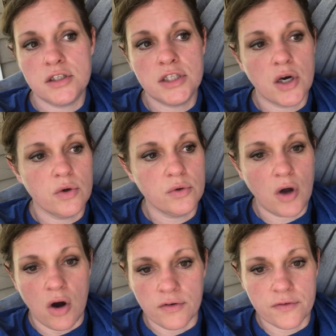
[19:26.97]
don't
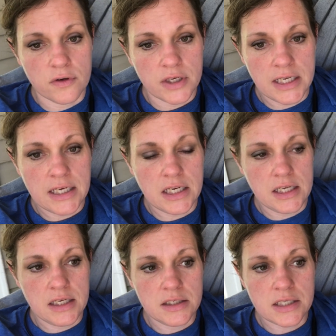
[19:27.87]
offer
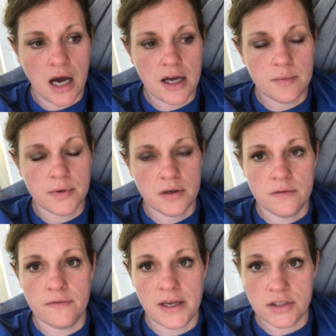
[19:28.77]
any type
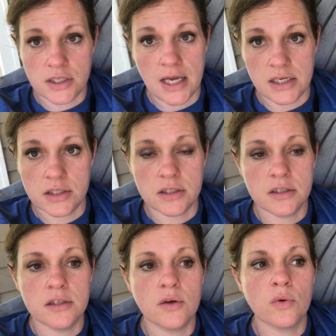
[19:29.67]
of
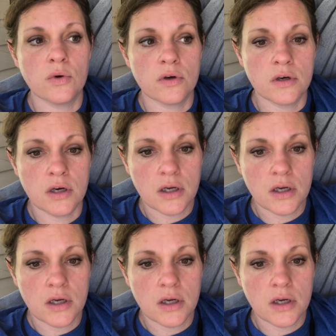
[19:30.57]
education or